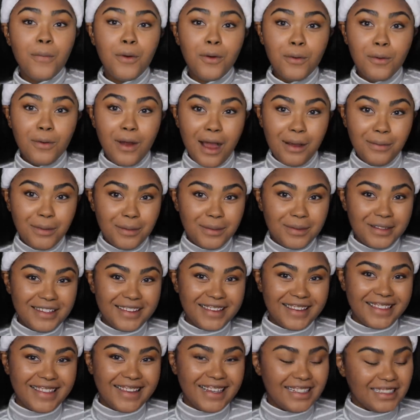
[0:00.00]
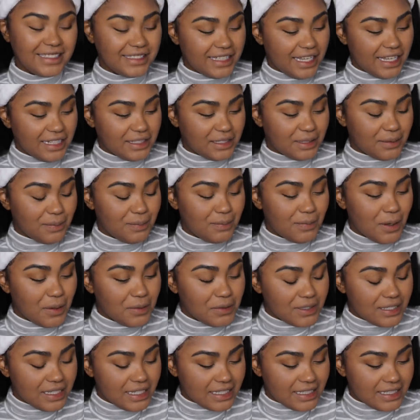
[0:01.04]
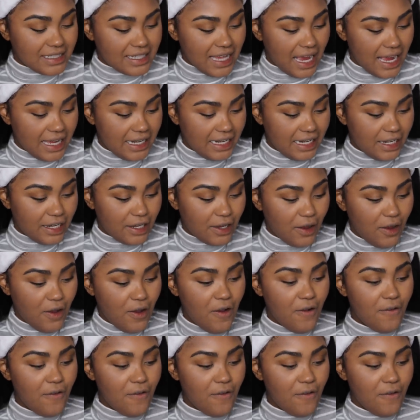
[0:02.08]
Probably the thing that's most exciting